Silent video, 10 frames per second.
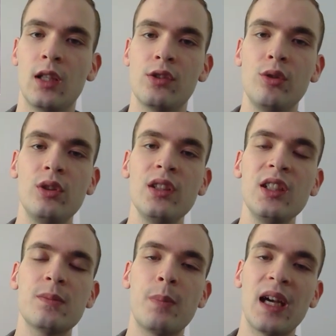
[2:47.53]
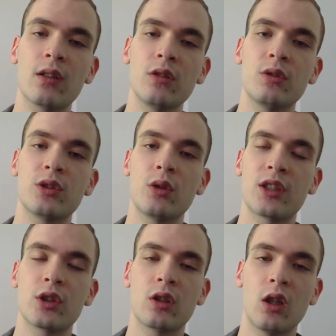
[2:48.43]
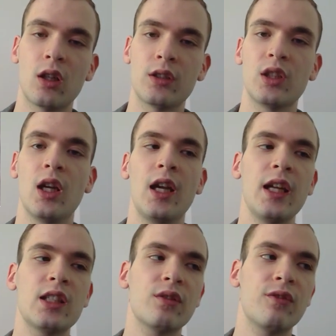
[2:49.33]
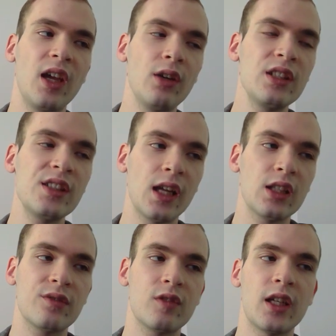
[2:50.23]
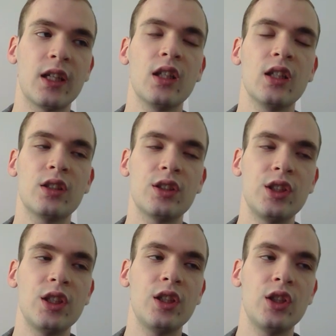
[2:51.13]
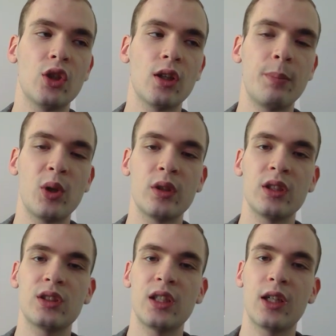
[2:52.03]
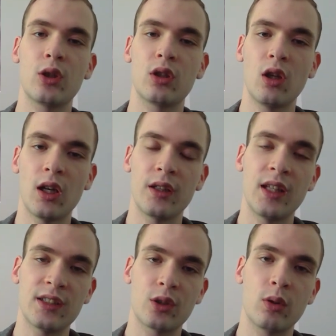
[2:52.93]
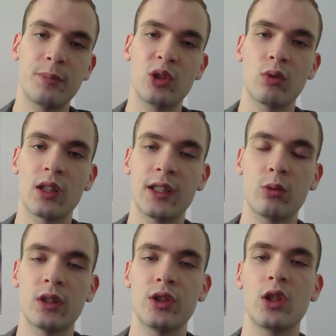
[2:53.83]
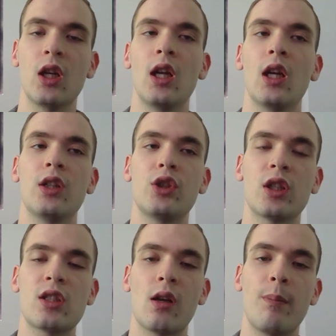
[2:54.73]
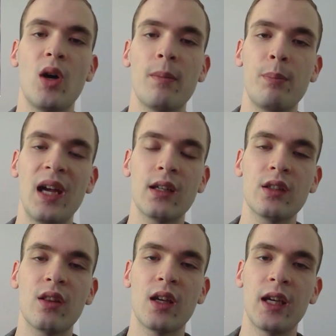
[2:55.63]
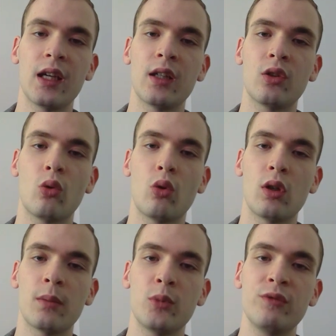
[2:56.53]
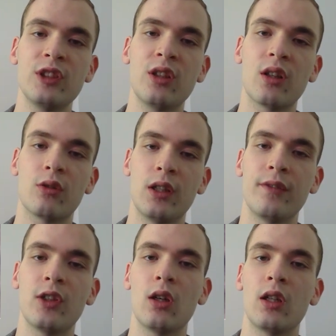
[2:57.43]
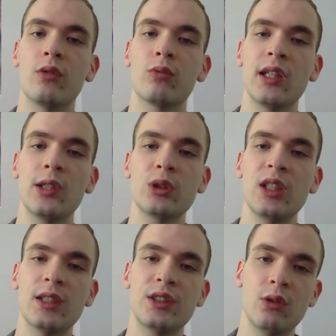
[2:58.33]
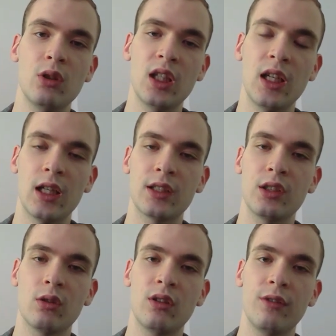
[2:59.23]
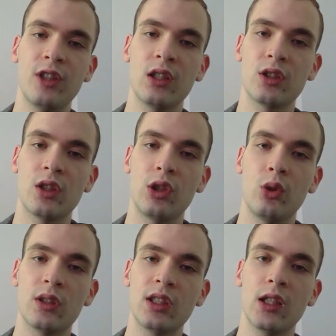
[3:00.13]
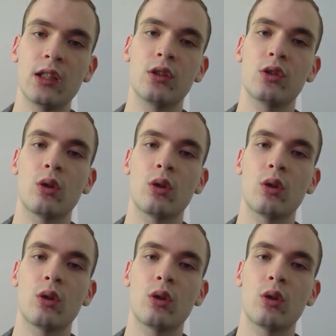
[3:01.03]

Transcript: And so using these back row destruction cards, it's very satisfying to see your opponent's card that's equipped to Relinquished just pop back into the hand or move into the graveyard. Relinquished has 0 attack, 0 defense, and then you attack and